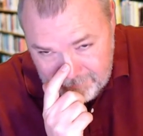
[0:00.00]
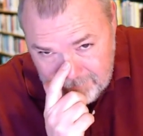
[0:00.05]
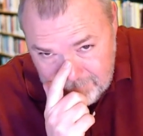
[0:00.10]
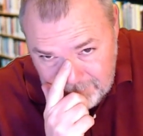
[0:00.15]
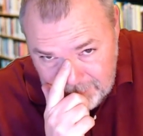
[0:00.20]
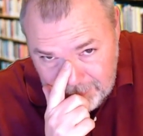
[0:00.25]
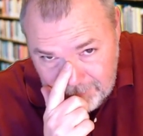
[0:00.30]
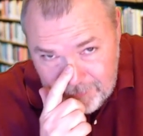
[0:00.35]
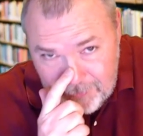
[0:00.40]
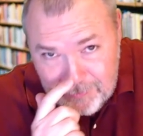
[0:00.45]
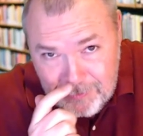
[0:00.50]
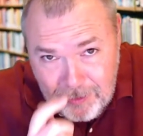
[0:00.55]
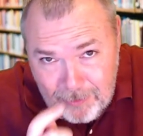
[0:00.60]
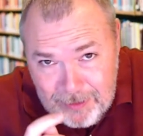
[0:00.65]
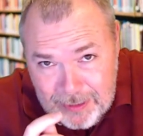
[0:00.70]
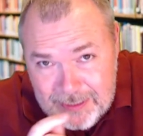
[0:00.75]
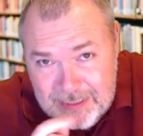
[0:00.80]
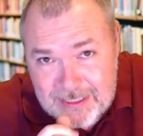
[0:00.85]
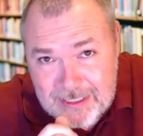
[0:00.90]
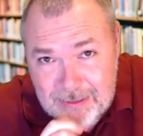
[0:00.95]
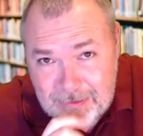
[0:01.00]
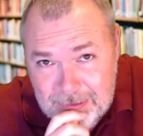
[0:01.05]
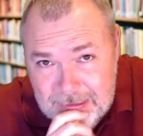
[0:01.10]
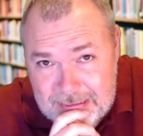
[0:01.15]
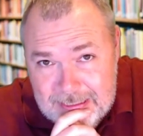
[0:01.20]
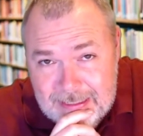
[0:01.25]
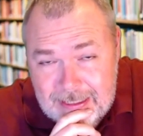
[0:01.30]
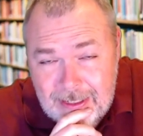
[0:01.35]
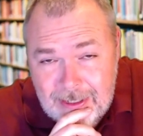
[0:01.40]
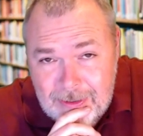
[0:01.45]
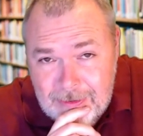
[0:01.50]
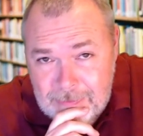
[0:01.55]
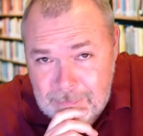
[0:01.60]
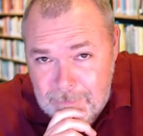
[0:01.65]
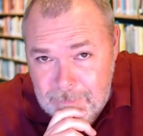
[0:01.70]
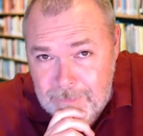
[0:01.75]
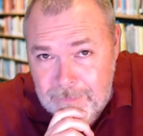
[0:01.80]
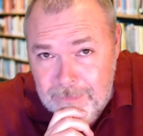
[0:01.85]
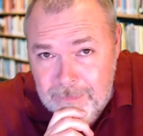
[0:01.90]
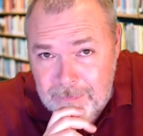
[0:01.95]
If you know this series, though,
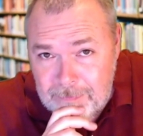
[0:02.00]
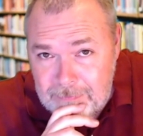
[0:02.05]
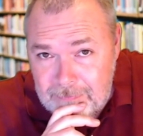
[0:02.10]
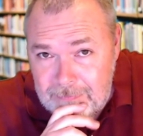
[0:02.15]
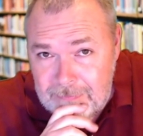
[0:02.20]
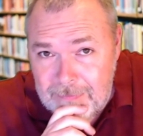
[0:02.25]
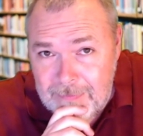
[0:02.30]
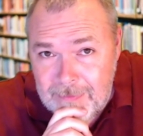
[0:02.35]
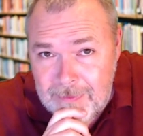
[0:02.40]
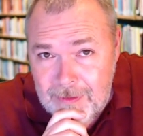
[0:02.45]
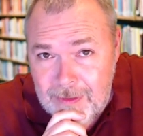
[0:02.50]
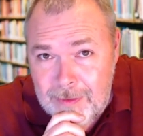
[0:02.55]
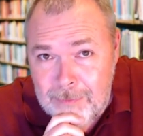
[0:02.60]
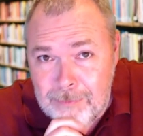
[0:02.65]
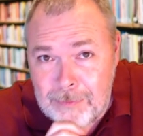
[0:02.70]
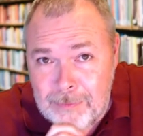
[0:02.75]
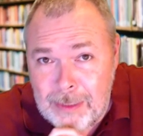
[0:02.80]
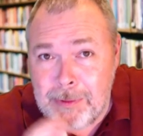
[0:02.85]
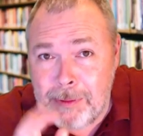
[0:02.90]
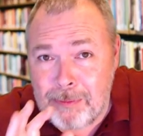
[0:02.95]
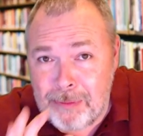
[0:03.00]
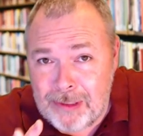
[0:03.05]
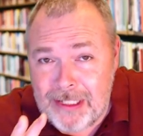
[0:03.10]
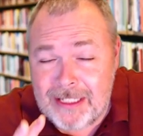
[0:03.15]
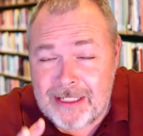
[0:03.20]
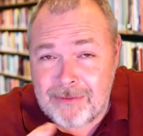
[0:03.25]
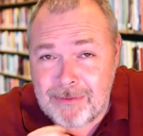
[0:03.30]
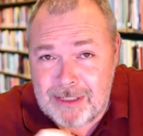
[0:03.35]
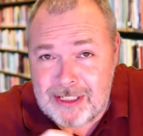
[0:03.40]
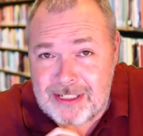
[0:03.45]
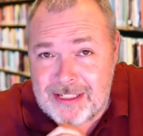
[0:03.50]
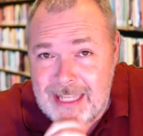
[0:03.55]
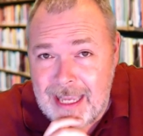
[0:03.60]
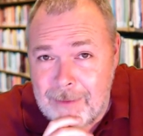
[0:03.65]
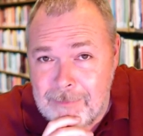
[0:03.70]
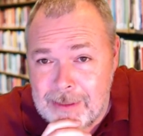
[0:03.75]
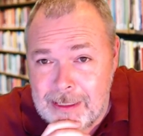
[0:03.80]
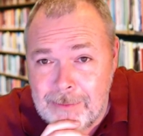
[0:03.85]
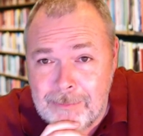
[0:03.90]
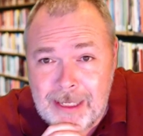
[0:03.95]
you can maybe predict what just
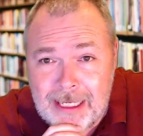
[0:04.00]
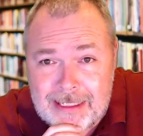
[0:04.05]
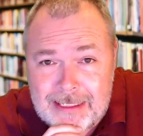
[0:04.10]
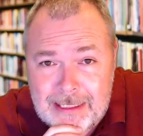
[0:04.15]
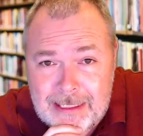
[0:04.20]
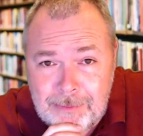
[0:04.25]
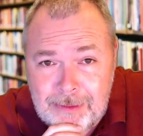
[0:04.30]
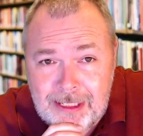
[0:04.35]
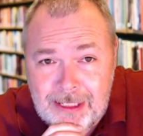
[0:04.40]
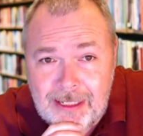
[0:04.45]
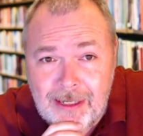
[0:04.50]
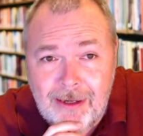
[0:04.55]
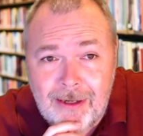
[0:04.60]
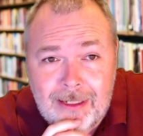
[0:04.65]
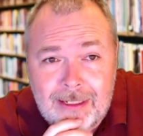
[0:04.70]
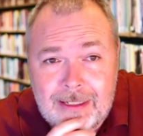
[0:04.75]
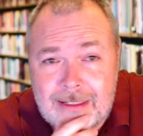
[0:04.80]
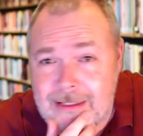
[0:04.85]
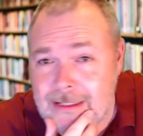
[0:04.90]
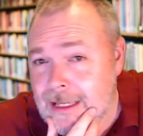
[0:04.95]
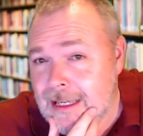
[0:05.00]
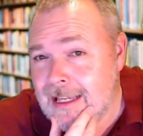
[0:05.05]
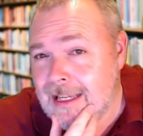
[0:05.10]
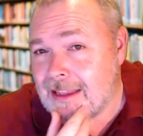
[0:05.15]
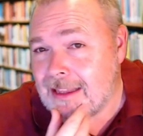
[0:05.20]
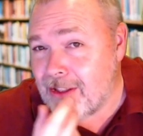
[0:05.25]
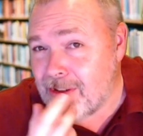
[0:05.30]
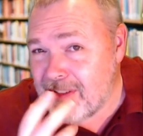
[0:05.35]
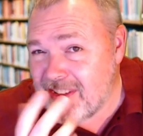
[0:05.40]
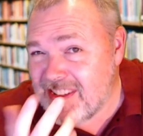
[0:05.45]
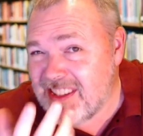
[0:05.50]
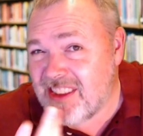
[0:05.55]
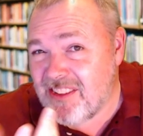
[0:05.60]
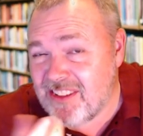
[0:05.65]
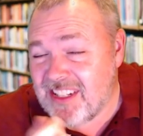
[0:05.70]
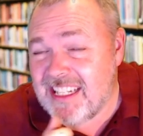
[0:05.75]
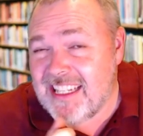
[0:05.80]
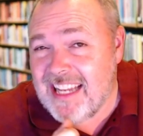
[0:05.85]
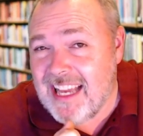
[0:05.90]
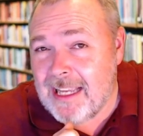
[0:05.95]
happened to my TBR because there's
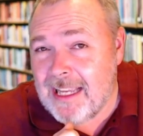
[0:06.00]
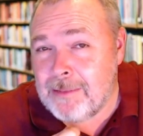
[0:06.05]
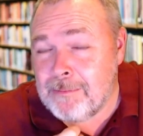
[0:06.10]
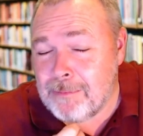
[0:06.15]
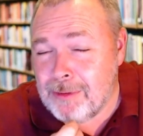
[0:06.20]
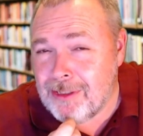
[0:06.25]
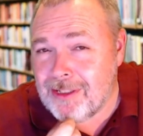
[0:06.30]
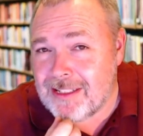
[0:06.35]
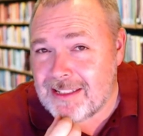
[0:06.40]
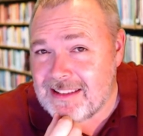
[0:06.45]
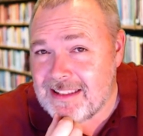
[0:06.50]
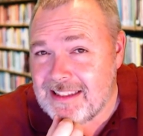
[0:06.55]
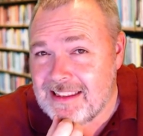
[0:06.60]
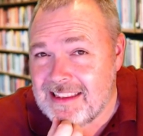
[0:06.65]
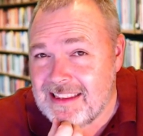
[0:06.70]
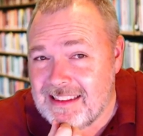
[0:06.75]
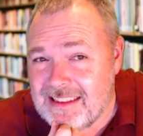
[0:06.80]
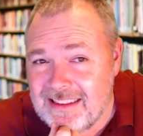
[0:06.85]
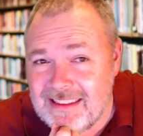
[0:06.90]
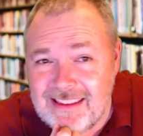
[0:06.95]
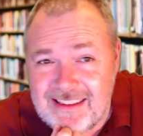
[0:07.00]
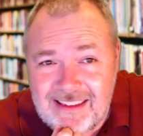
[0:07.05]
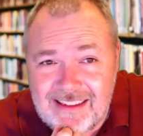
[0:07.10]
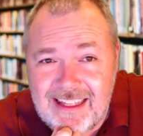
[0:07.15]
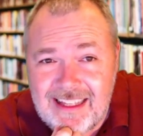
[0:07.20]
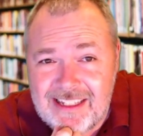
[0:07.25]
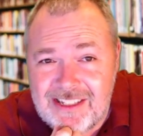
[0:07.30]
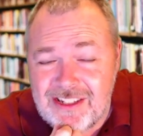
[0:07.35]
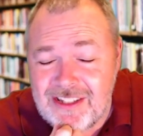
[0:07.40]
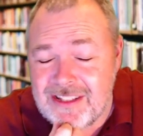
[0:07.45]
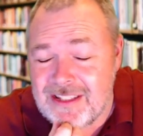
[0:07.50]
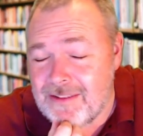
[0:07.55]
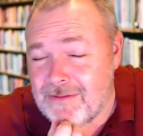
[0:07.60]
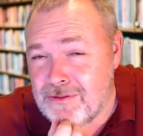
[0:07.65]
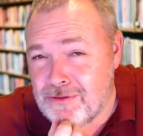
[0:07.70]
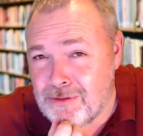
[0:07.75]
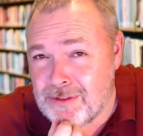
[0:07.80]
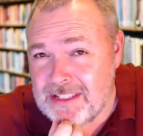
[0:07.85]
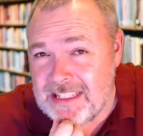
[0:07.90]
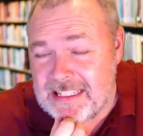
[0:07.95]
39 books in The Legends of
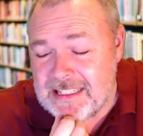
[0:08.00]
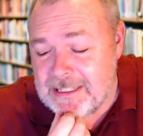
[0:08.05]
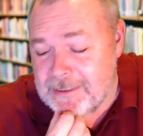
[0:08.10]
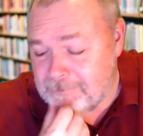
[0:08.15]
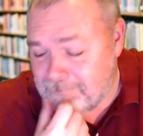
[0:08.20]
Drizzt.